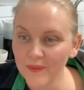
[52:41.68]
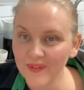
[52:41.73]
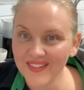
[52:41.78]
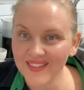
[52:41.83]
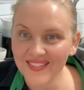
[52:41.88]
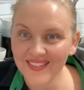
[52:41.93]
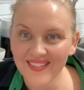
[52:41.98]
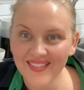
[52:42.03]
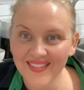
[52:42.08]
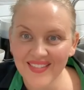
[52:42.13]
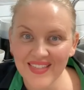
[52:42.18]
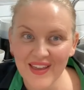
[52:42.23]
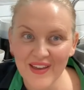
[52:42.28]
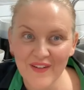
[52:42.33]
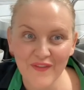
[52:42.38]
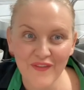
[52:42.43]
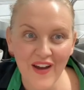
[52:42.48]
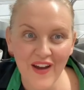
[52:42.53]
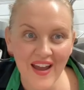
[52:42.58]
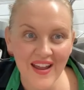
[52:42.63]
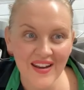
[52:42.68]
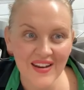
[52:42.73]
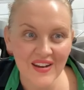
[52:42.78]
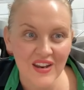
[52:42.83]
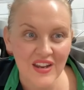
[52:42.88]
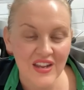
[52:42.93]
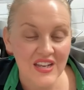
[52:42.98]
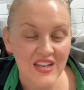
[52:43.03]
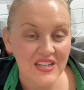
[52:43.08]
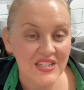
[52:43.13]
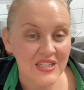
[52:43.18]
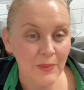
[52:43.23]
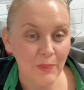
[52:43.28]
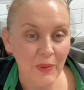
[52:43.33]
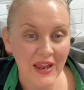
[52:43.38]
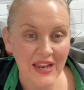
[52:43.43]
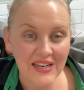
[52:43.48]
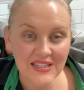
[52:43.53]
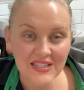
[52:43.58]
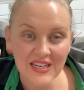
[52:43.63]
We think that they're fun.
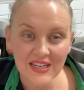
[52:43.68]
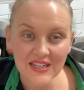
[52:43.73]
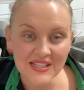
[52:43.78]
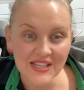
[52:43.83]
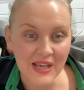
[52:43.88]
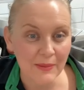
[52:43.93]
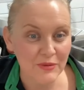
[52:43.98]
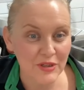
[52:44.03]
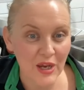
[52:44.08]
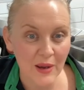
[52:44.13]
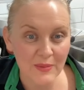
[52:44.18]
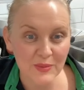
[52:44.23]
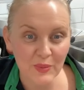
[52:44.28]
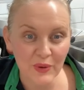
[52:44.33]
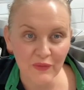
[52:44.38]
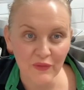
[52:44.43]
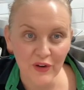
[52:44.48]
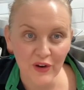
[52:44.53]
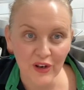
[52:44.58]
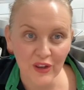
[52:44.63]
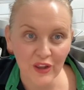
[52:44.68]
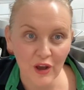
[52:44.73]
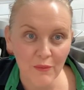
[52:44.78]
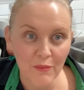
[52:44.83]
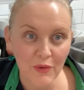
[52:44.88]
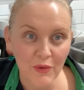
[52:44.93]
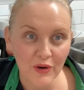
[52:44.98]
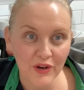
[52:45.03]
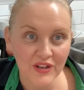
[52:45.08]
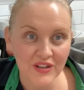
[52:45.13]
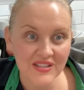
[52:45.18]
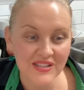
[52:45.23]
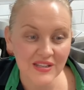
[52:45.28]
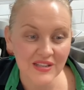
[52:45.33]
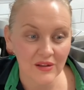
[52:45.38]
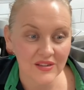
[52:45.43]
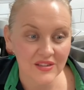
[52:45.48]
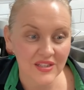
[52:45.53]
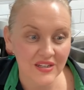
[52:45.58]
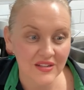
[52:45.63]
Depending, sometimes we've got a lot more
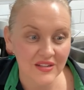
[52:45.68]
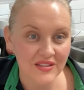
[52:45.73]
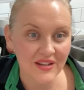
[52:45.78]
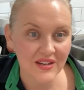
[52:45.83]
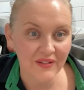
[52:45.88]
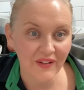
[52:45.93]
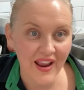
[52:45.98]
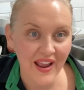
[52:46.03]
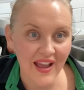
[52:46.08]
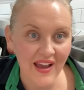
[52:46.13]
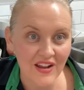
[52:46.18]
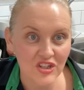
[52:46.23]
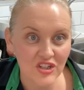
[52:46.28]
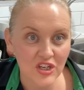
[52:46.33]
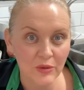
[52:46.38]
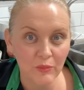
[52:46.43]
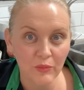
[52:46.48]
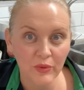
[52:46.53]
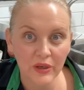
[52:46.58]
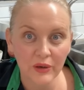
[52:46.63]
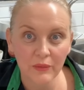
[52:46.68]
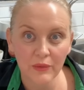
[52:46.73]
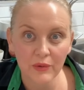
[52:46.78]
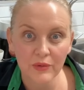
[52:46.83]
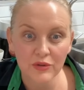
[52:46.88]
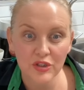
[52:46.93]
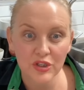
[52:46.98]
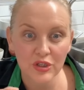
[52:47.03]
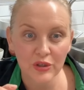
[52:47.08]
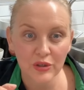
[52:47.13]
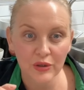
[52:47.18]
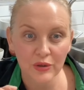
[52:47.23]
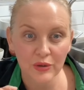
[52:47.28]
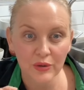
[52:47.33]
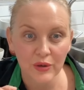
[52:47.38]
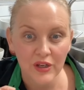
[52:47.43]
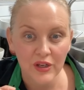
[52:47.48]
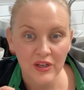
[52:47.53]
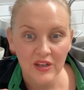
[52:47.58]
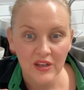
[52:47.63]
consultants around, and we will
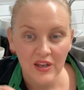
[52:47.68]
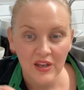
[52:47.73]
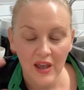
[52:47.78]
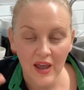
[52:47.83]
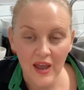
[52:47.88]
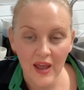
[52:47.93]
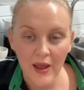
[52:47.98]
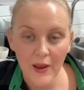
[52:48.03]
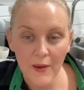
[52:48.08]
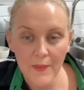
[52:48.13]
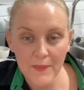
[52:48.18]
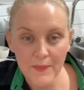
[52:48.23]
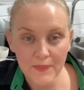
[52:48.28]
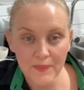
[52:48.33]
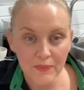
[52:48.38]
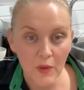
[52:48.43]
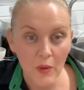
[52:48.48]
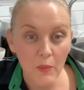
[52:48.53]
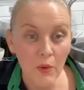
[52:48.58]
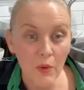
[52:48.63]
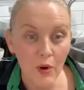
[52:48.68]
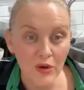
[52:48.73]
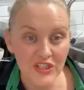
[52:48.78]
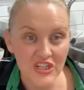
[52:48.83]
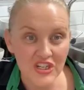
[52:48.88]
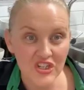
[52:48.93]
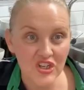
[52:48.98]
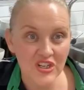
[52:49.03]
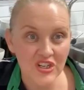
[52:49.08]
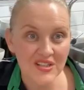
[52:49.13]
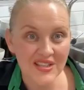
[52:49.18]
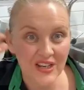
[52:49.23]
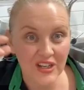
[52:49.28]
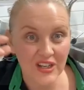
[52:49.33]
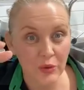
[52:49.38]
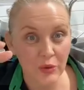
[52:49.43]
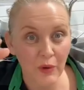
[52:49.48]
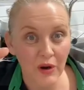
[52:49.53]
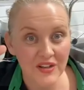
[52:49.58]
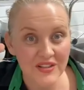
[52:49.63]
do more dishes,
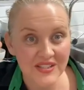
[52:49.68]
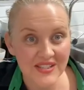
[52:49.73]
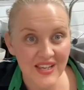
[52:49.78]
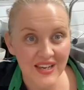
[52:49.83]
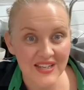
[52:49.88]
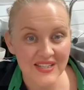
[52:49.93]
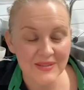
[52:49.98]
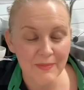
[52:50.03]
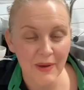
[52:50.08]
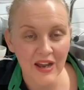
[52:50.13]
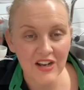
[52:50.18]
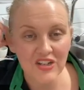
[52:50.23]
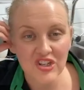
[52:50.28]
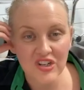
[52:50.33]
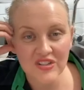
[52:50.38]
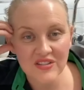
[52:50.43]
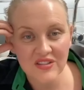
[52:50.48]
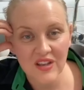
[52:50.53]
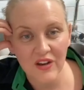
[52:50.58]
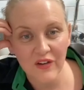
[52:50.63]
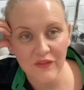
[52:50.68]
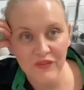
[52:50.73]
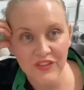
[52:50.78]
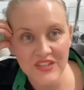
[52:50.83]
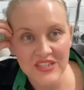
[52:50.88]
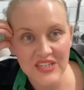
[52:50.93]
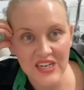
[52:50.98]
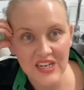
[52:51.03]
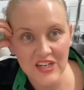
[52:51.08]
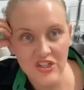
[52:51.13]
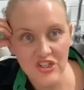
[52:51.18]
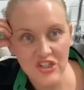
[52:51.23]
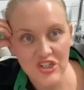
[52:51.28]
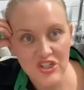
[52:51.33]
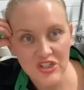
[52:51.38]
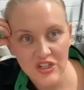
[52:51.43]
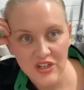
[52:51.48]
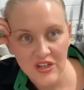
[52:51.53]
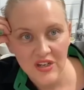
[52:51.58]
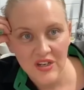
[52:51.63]
and you won't see as much of the
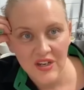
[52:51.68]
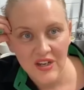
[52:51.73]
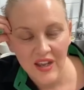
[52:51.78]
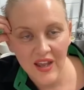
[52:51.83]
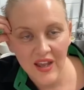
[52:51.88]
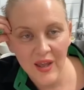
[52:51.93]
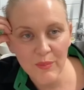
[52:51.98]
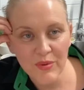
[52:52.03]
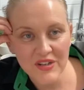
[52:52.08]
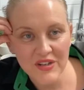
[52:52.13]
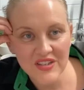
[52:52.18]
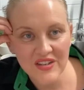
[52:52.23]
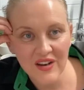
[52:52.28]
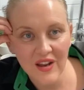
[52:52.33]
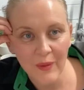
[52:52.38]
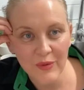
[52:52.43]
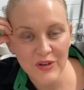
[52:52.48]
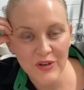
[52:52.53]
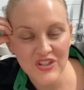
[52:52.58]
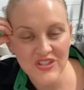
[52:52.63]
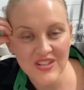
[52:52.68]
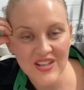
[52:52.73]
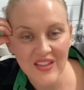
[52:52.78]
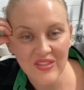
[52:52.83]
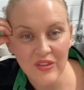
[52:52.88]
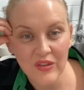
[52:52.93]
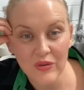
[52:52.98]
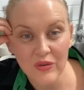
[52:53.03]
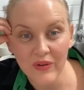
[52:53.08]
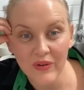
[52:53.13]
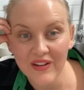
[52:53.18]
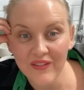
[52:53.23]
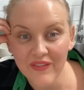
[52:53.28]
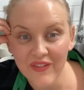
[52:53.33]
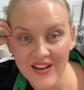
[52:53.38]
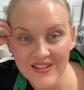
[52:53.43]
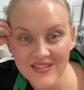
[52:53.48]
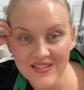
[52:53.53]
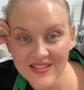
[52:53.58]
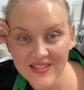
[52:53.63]
dish. But tonight we just had the 3 of
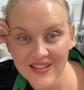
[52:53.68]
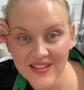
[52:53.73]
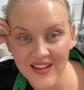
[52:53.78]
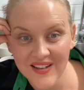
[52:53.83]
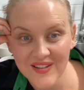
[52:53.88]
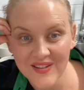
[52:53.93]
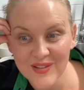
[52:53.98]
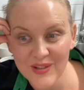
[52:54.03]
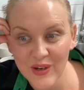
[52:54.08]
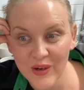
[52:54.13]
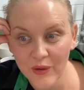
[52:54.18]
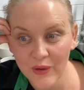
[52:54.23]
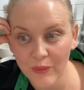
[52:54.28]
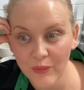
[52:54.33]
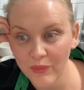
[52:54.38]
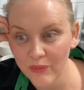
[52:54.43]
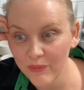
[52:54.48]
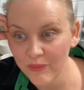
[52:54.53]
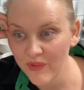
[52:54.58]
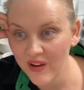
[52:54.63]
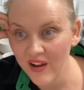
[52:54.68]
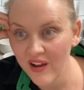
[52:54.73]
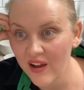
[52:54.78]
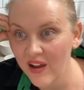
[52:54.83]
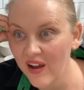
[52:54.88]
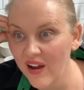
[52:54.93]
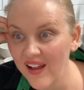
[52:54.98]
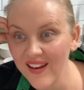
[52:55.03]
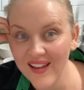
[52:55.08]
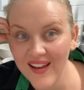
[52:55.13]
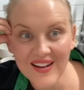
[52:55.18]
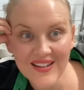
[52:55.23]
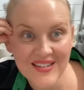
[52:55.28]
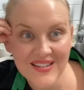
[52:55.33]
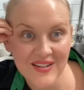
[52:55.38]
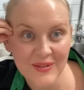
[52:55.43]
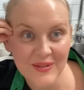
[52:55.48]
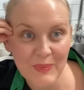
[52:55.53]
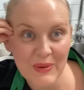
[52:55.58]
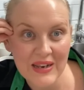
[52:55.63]
us, and so I liked
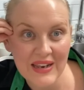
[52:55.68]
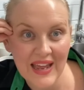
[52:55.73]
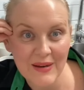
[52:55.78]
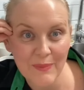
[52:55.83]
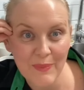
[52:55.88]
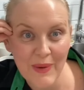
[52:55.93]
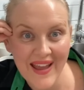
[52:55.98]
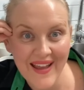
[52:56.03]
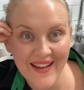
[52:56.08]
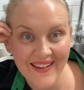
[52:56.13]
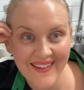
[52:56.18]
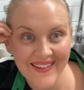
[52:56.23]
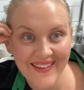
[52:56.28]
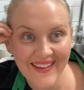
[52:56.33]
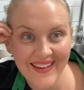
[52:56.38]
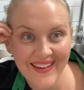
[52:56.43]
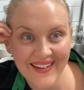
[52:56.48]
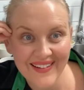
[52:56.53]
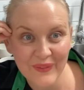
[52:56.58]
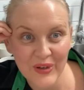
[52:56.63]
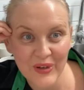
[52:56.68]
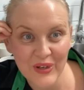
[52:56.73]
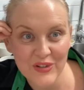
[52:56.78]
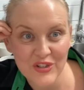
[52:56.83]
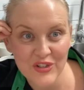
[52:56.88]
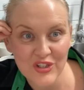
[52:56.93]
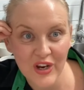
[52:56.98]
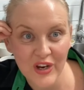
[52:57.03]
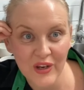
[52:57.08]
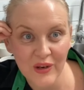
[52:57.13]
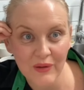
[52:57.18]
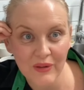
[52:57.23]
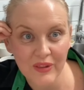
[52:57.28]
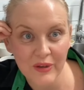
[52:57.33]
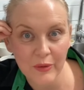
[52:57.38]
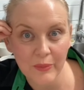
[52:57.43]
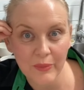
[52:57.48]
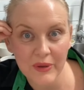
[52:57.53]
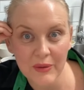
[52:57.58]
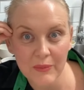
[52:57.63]
it. It's a bit laid back, and we could show you a
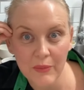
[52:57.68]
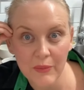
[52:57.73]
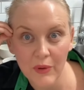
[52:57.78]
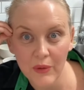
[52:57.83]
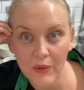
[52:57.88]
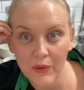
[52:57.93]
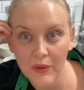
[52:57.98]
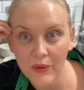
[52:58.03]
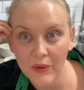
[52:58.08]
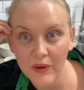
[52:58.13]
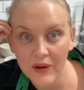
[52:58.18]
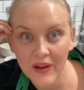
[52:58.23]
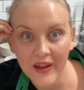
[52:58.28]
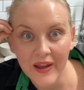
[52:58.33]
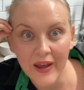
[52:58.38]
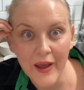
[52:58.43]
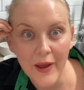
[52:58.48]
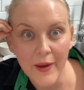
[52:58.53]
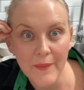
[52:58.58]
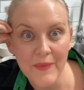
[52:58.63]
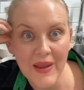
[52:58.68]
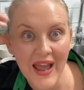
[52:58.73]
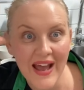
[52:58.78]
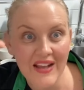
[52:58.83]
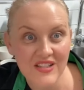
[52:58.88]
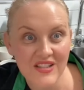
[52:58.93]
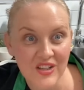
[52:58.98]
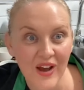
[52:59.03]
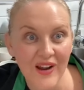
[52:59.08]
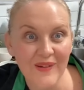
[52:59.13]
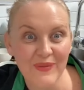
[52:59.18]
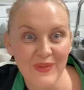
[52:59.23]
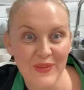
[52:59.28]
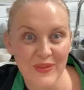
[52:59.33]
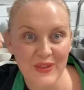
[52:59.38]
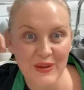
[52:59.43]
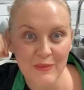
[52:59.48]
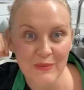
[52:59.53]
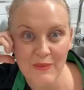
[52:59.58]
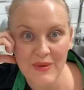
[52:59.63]
little bit more outside of the
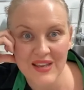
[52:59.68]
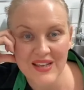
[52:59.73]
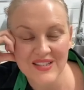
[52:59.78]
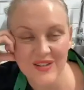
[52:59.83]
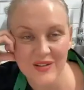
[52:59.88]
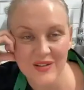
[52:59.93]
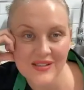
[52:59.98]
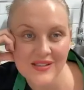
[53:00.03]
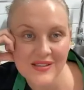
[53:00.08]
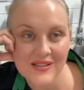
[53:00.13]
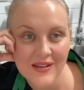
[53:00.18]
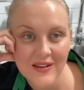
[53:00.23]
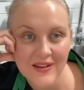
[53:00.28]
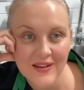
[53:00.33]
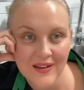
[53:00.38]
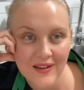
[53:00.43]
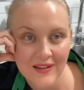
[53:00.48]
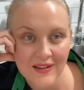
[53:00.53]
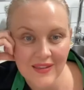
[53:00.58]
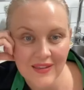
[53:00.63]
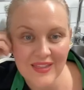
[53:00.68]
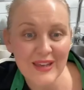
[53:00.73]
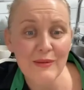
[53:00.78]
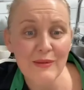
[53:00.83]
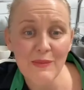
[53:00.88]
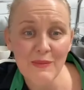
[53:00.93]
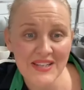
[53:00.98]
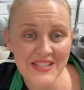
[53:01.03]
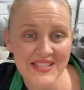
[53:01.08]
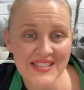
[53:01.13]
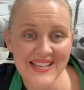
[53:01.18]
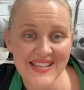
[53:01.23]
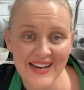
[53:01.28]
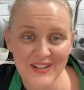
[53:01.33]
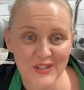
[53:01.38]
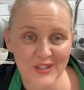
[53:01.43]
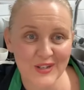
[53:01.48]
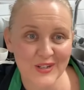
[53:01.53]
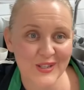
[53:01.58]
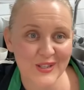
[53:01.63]
Thermomix, because the Thermomix is
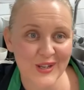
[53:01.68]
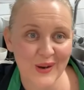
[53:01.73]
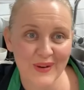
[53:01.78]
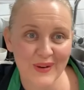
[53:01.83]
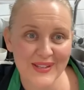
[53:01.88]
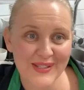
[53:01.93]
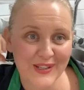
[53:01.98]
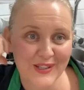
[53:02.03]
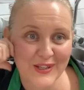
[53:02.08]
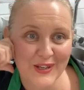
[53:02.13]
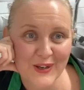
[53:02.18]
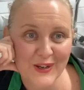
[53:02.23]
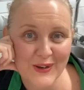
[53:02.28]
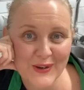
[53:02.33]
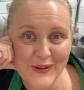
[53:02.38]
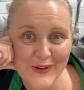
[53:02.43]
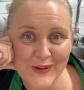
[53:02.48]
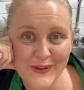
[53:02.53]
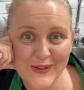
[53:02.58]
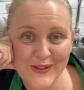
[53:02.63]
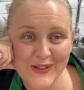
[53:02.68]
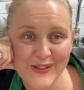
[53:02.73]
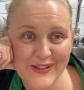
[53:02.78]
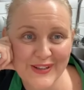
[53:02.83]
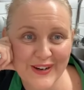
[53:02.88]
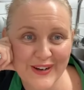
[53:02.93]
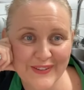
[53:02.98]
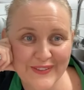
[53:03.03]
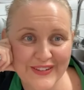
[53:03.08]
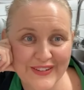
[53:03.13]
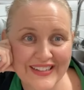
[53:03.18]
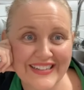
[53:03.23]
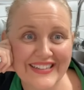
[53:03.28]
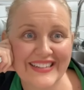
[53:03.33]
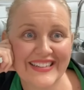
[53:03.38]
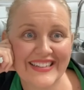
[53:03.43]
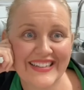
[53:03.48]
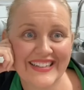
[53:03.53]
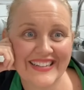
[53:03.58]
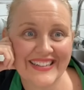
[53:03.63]
actually so easy to use. You don't
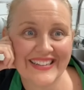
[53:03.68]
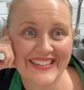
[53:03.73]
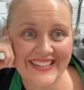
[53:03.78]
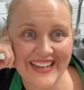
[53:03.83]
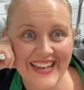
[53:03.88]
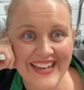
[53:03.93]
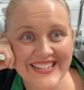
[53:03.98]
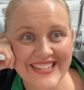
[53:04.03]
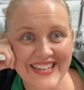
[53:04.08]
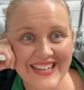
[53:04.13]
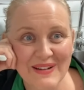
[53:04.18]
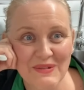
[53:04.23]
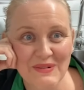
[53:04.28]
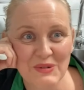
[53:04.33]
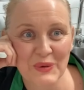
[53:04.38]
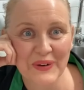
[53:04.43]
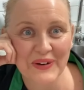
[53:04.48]
really need to come